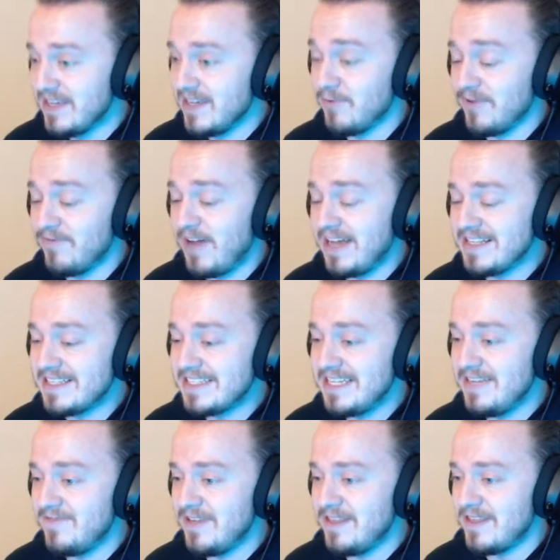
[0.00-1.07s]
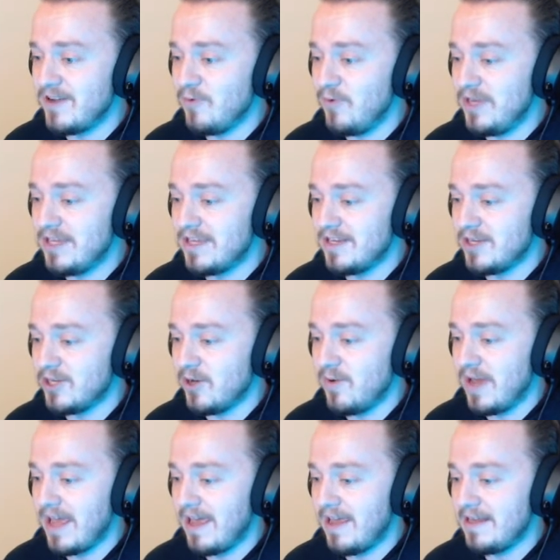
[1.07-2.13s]
If we find Steven, then we can
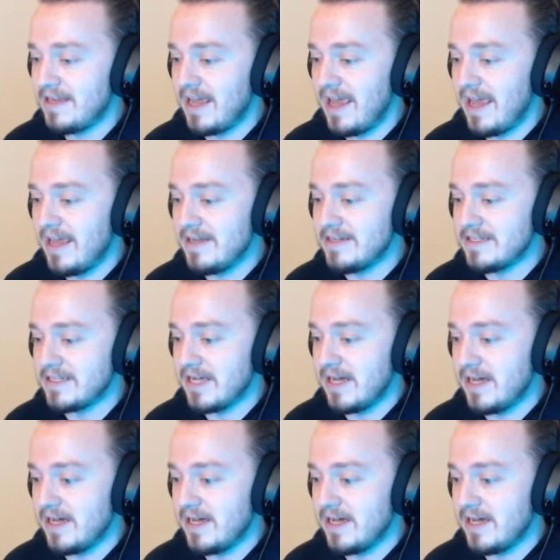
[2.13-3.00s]
go ahead and